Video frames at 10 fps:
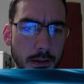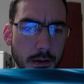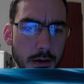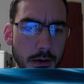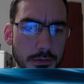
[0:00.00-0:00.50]

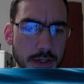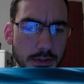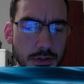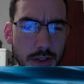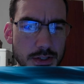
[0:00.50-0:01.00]
the
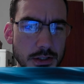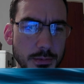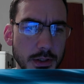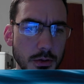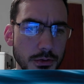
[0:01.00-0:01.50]
anxiety they've
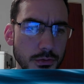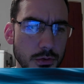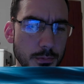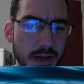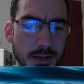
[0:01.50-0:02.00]
been going through.
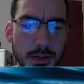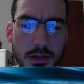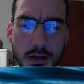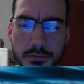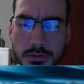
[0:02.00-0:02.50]
Maybe they're
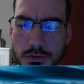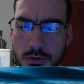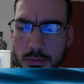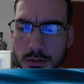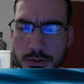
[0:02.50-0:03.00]
having
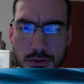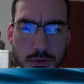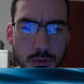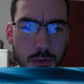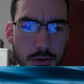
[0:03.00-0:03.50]
trouble at
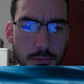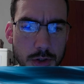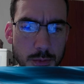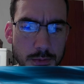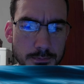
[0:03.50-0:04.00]
school at the
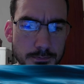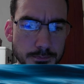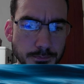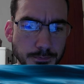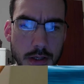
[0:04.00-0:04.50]
moment.
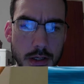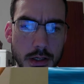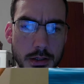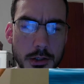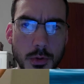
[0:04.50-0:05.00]

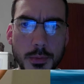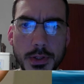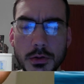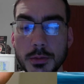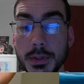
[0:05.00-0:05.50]
Now when we
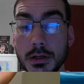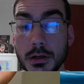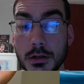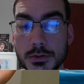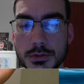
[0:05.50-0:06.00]
look a bit
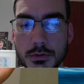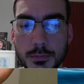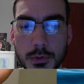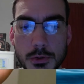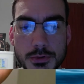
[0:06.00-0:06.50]
closer at
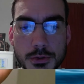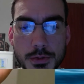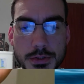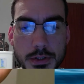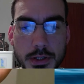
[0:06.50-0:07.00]
Pluto,
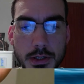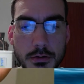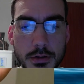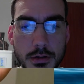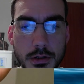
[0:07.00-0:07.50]
this
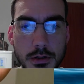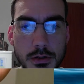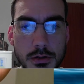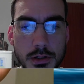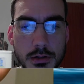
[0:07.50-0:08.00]
area
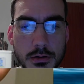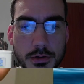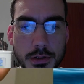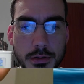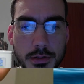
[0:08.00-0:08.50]
early on
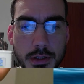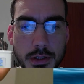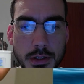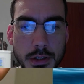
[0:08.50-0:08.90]
in their